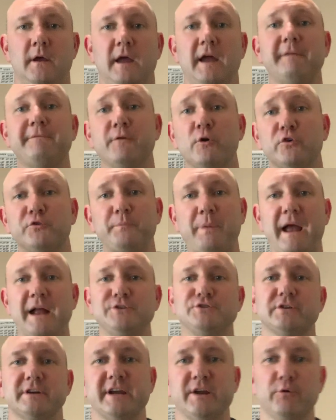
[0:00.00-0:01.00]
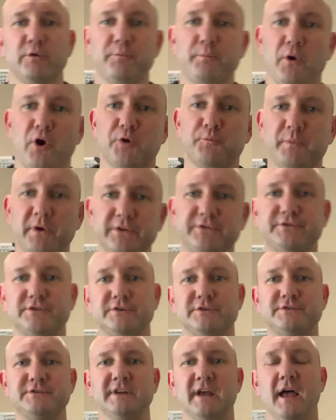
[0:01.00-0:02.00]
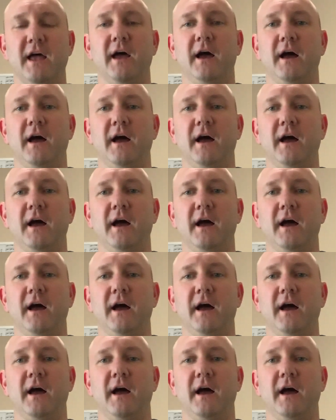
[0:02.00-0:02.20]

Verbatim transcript: Hey folks, Patrick here with Bark Busters.